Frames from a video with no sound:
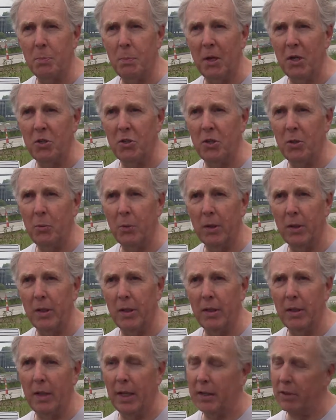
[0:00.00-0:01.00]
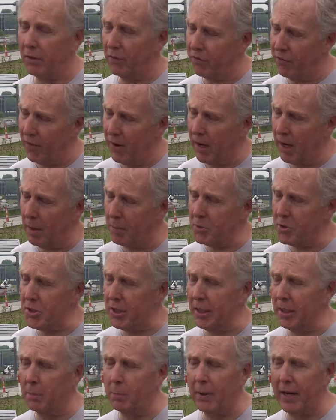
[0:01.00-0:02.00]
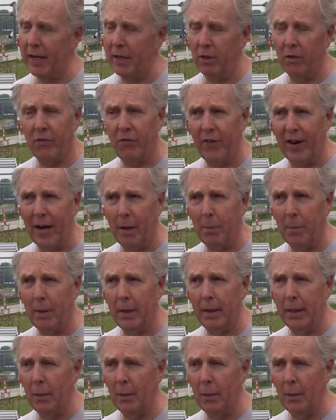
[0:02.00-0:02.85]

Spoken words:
especially when at the farm, seeing the Pioneer family,